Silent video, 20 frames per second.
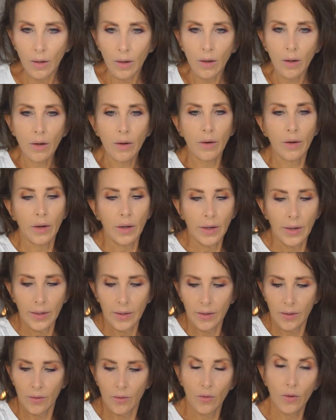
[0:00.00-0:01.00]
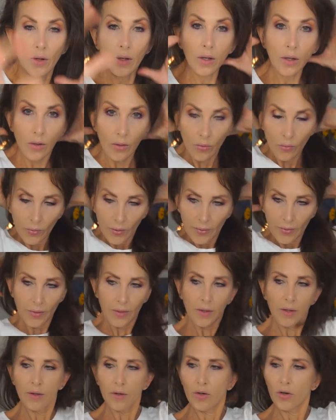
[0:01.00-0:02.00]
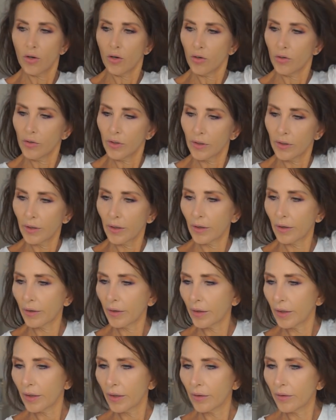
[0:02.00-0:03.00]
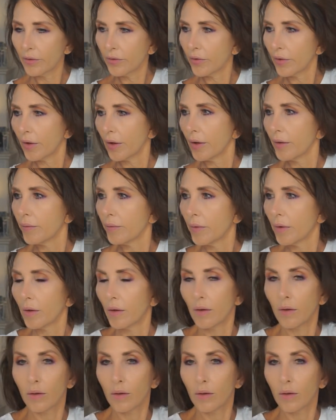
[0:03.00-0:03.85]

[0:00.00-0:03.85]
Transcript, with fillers: All right, when the curling iron heats up,